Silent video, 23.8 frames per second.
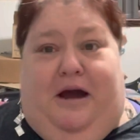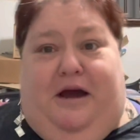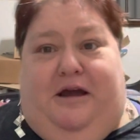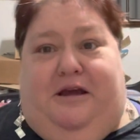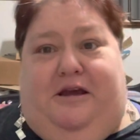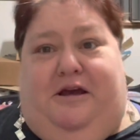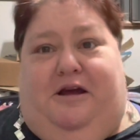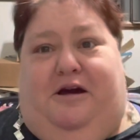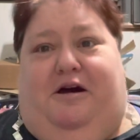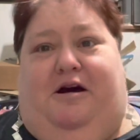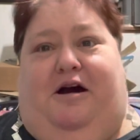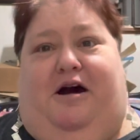
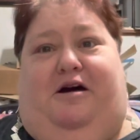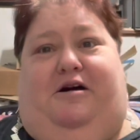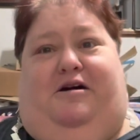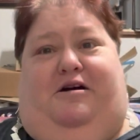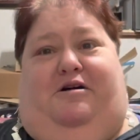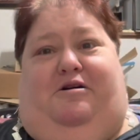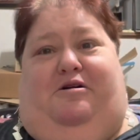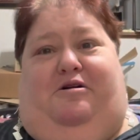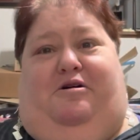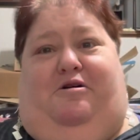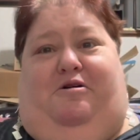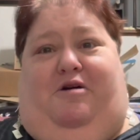You know, I
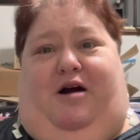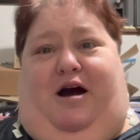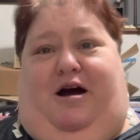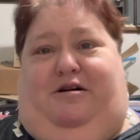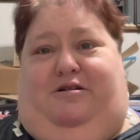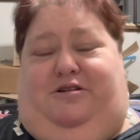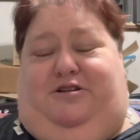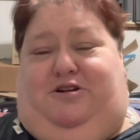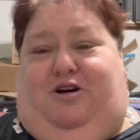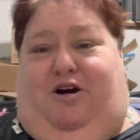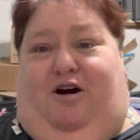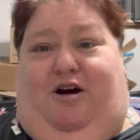
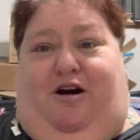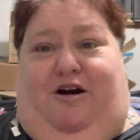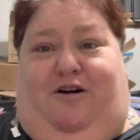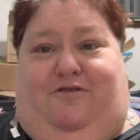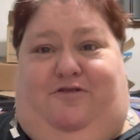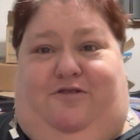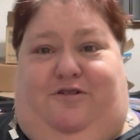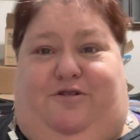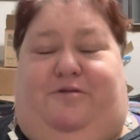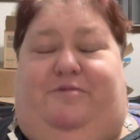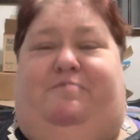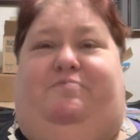was
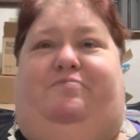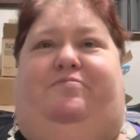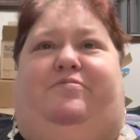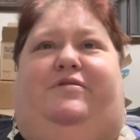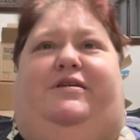awful.